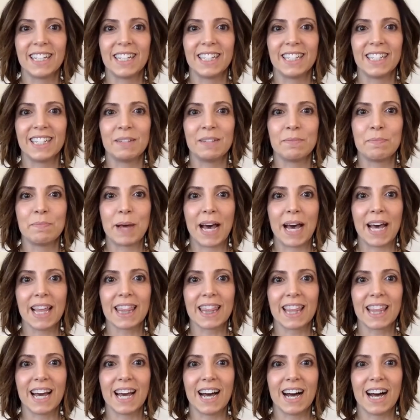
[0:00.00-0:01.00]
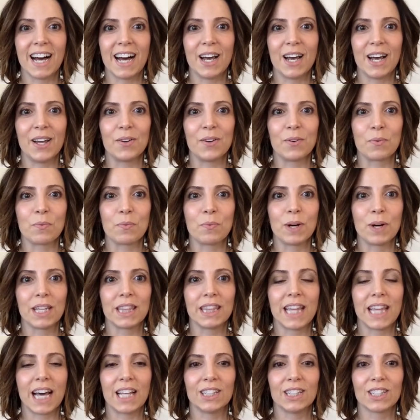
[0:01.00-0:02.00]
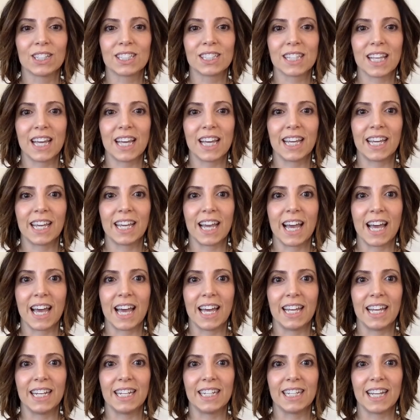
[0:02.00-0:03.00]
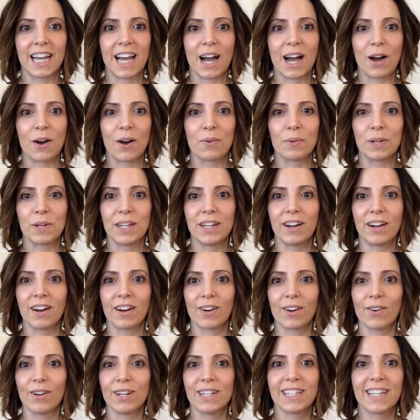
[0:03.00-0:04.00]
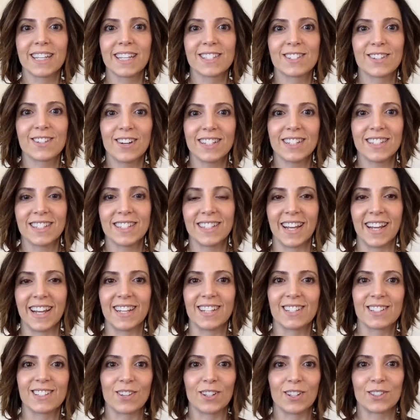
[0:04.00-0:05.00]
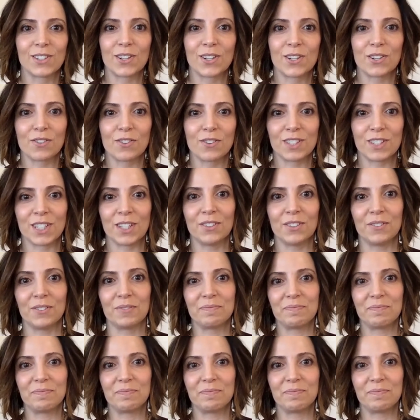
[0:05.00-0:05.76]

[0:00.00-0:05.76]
Beth on what that looks like and how we are going to get started today. So I'll turn it over to you.